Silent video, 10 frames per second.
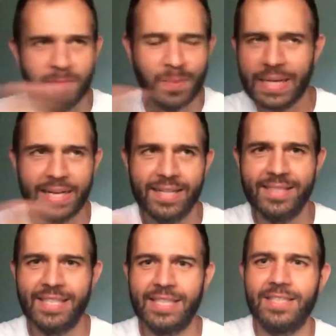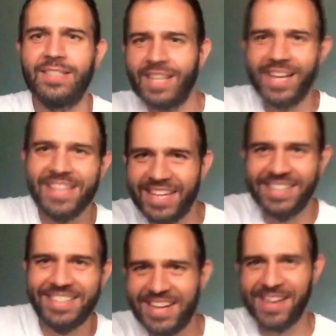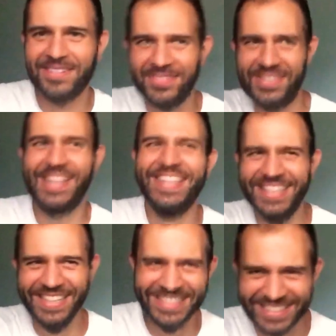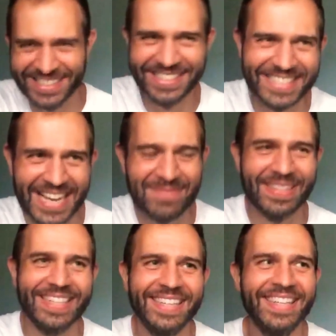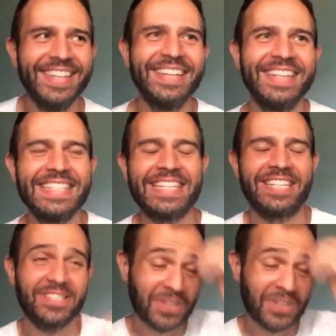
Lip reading: bad signal, and then knife, stabbing signal.